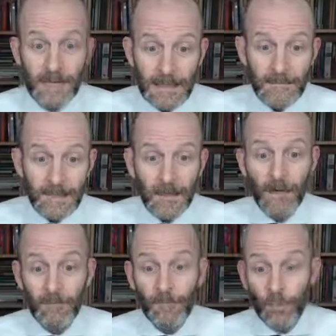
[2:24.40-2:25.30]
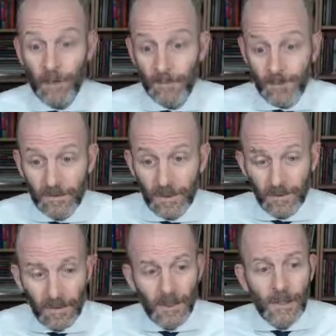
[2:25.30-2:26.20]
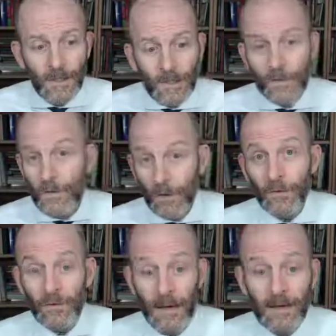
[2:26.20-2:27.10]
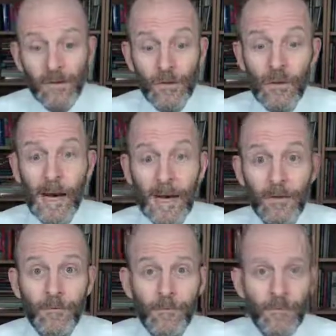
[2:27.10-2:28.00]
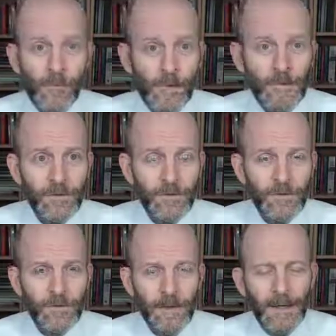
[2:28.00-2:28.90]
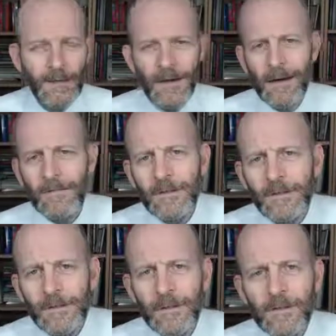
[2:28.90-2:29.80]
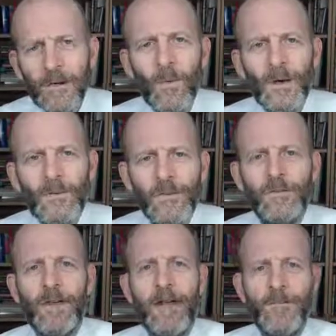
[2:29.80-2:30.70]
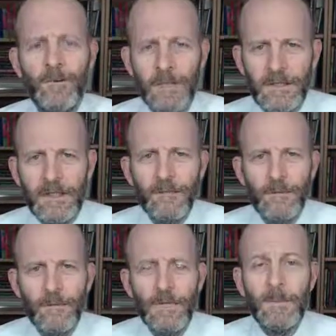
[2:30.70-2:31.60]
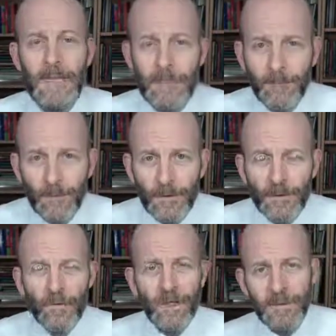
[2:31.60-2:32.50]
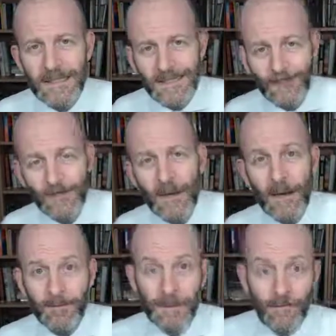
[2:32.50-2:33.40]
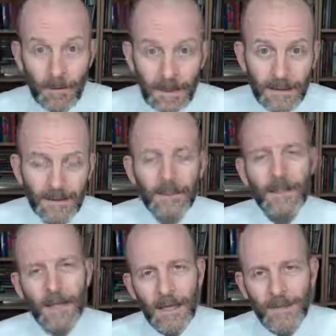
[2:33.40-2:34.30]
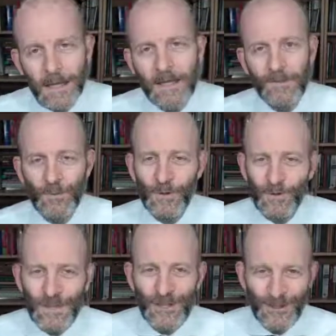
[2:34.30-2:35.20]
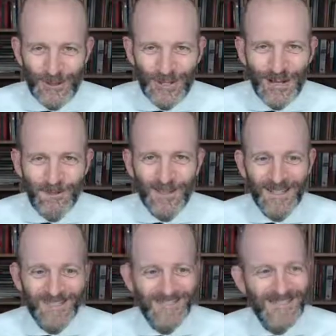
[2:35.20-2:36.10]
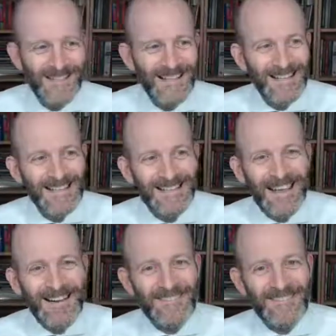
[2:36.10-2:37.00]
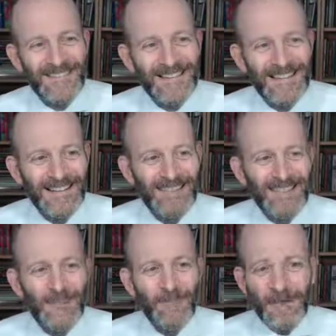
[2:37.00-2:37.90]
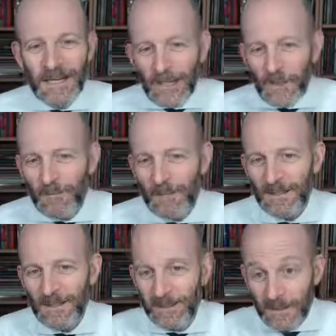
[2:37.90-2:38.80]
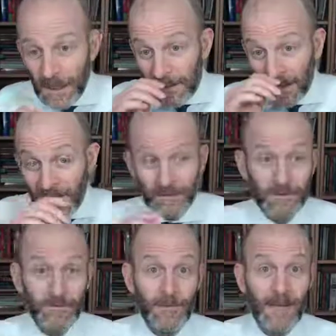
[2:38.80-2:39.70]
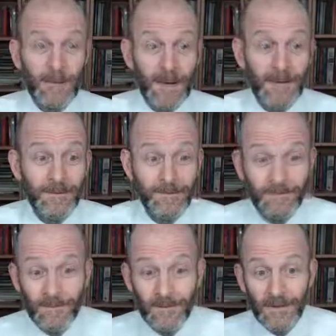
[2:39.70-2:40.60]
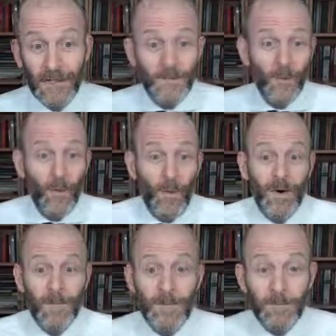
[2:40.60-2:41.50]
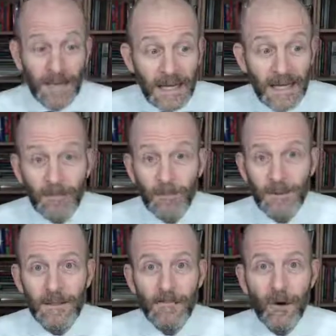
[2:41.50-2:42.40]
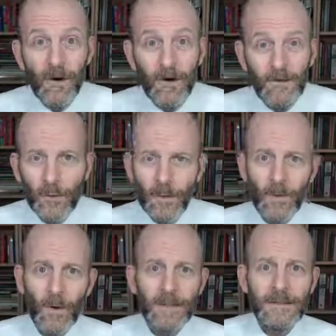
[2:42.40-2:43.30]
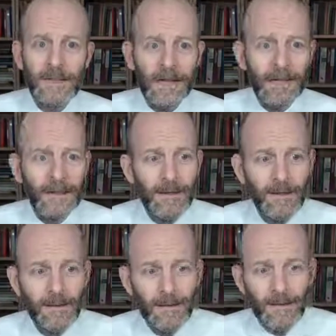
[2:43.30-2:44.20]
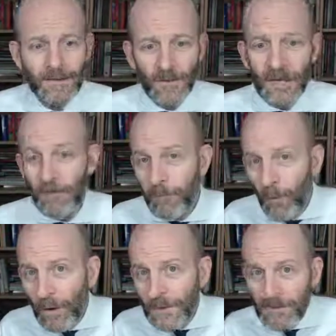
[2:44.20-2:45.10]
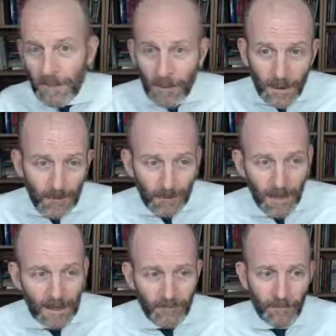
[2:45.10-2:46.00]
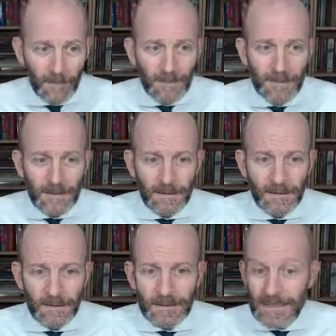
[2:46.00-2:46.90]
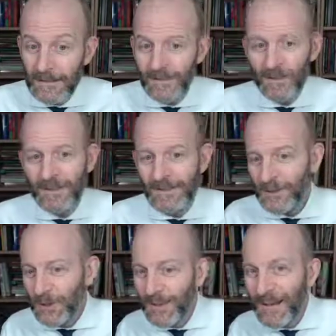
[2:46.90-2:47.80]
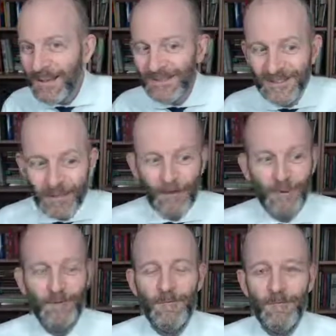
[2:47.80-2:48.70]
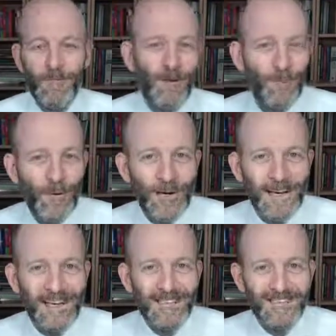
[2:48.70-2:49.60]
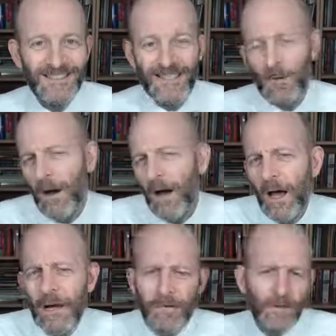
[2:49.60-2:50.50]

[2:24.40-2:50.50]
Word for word: statement of 20%, you show the value you add through your research. Now, obviously, you don't want to just have something different to be different. You want to be different and be right. And that's where research comes in. Now, financial professionals and others for that matter they don't want to be blamed for being wrong. Nobody wants that. So they avoid separating fact from opinion in case things turn out different from their forecast. They say, well, I